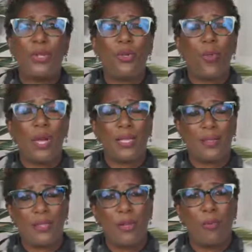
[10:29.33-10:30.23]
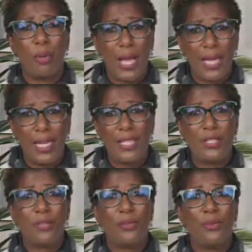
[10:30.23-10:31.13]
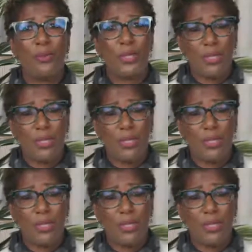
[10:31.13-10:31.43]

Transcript: You want your body to